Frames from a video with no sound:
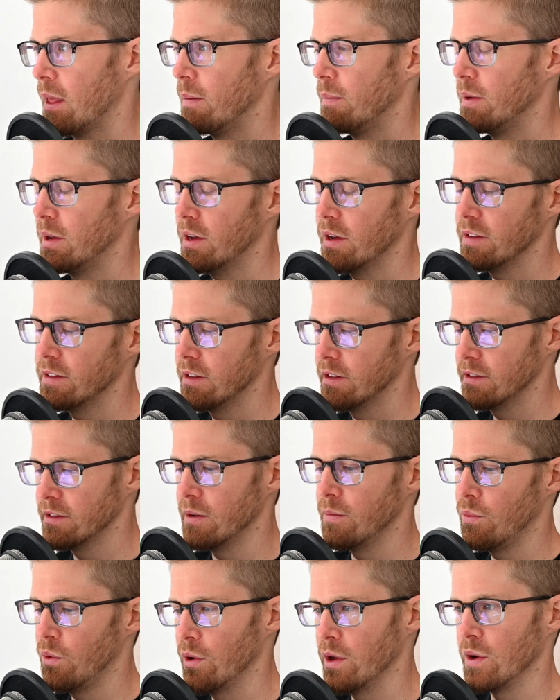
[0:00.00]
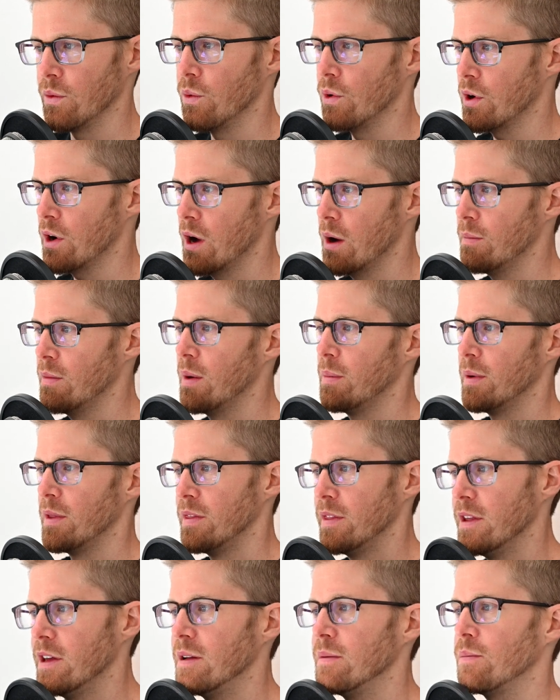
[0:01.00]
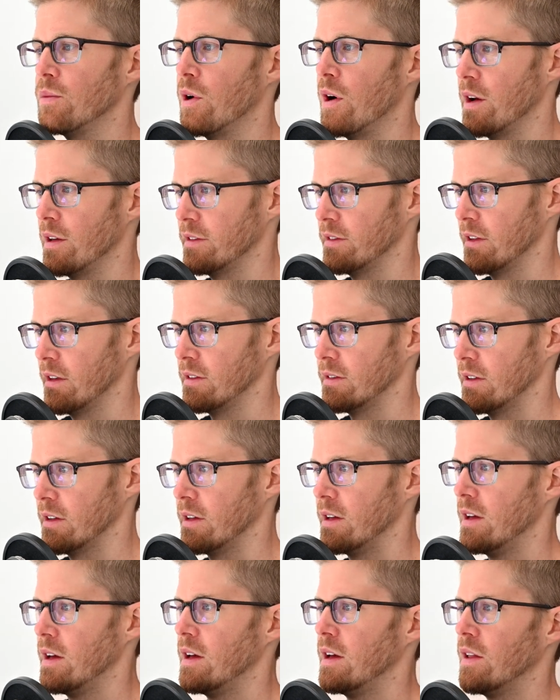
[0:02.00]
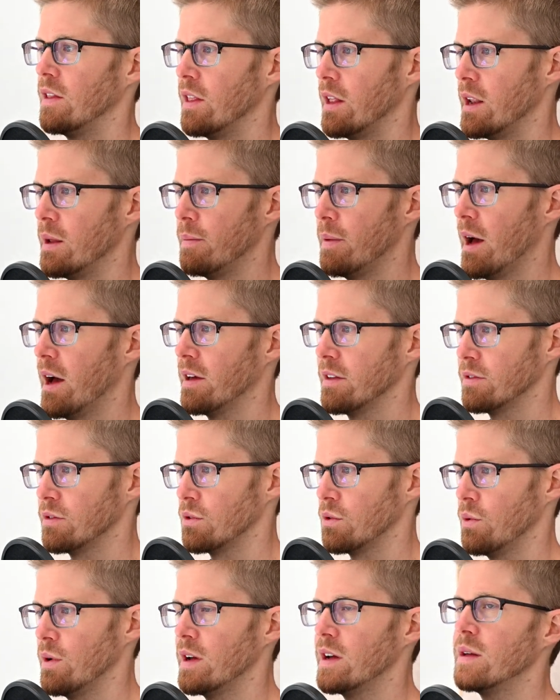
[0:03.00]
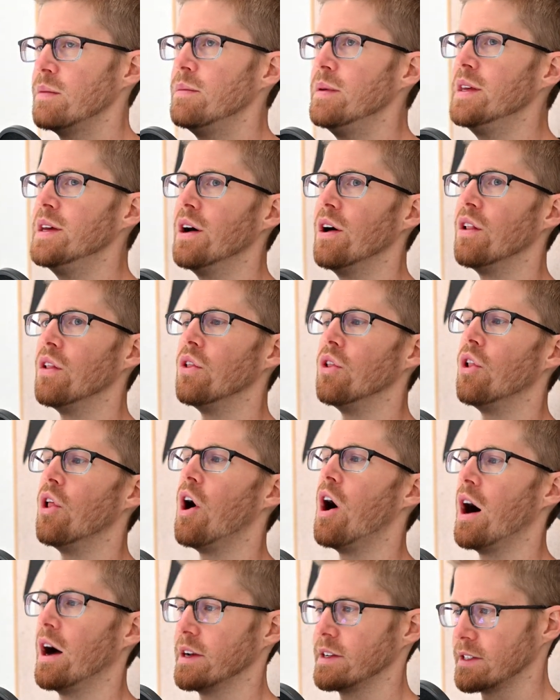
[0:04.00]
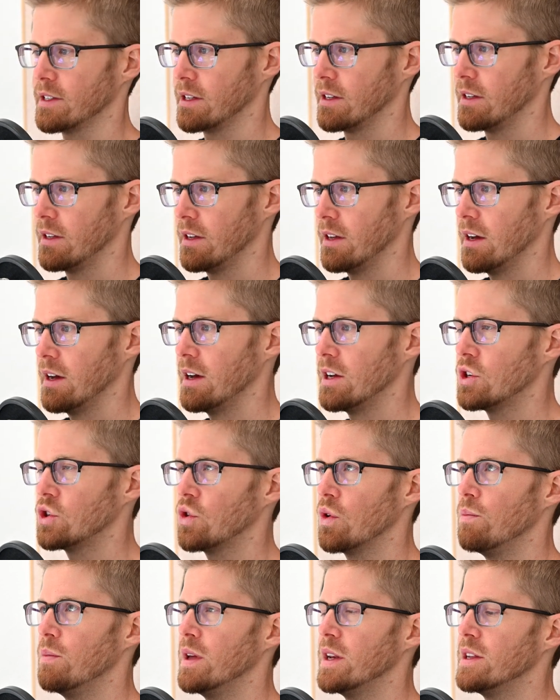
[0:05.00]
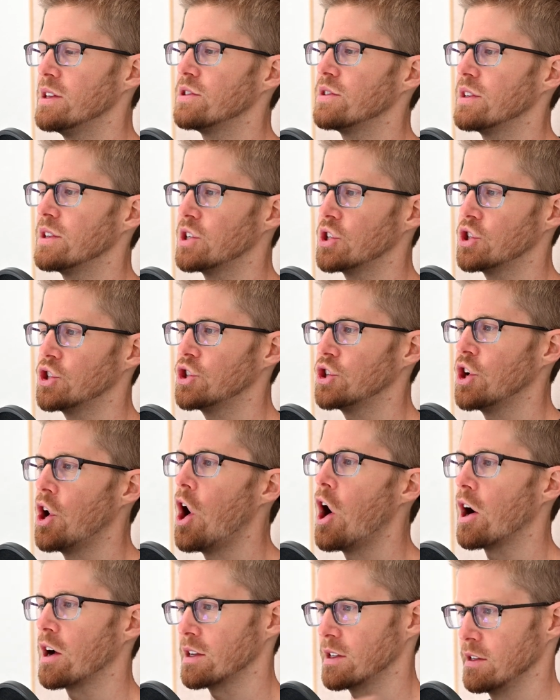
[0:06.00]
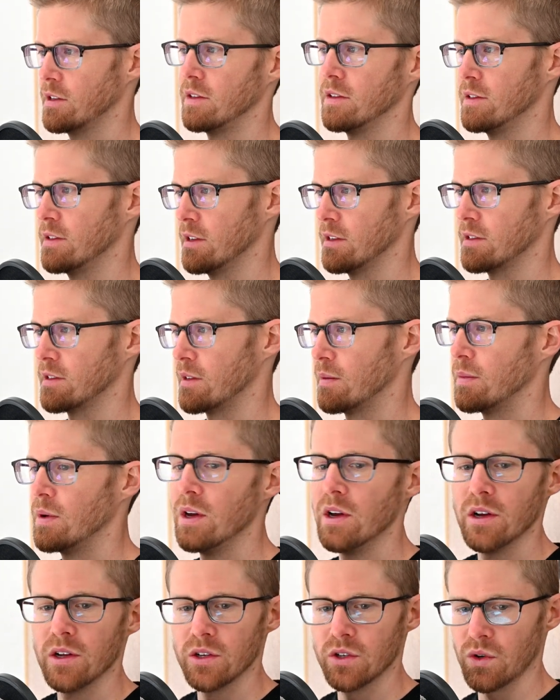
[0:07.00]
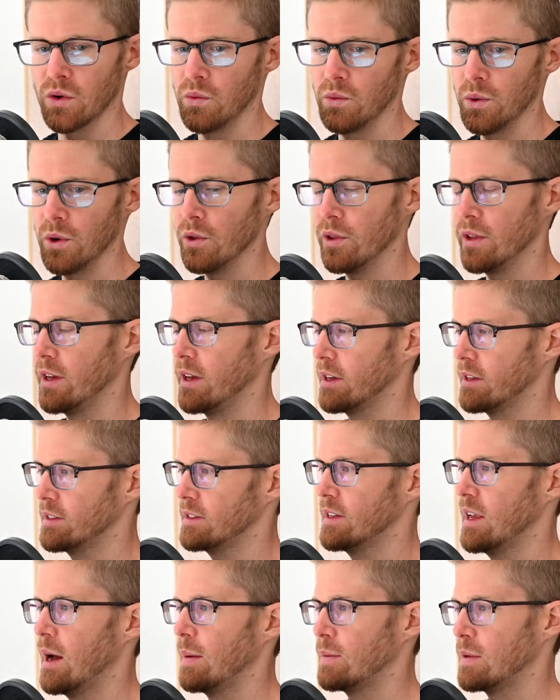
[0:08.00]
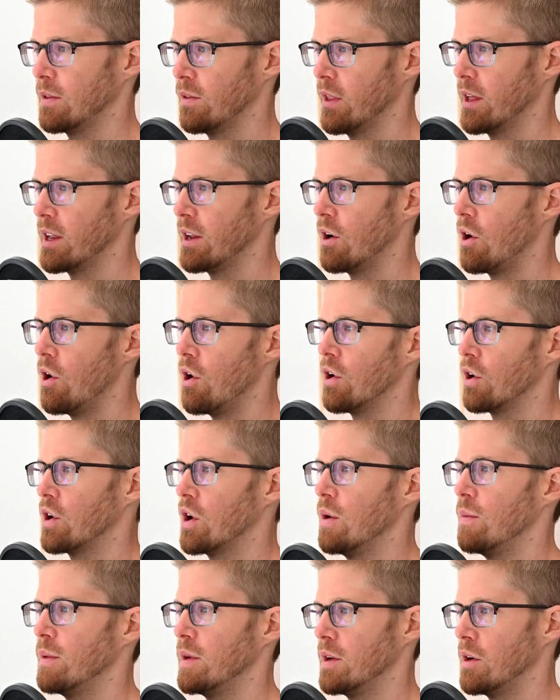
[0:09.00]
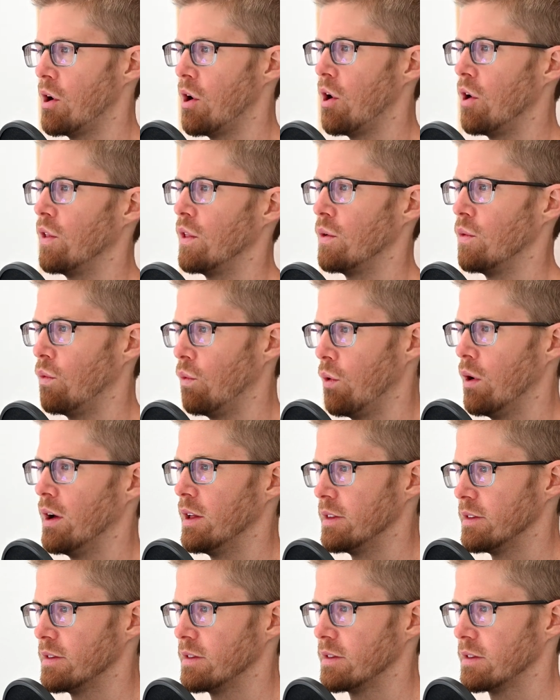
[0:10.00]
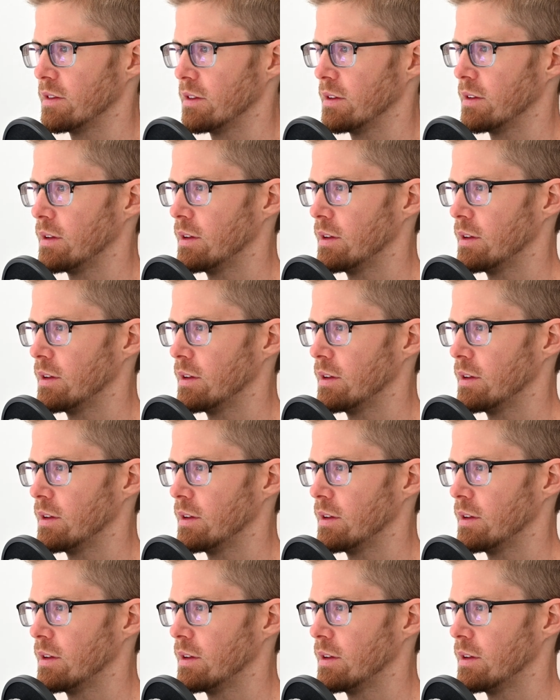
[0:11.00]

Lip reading: because at some point it will come up and then process it, let it pass through. It can be a lot, a tremendous shock to the system to really accept and let it all come in all at once.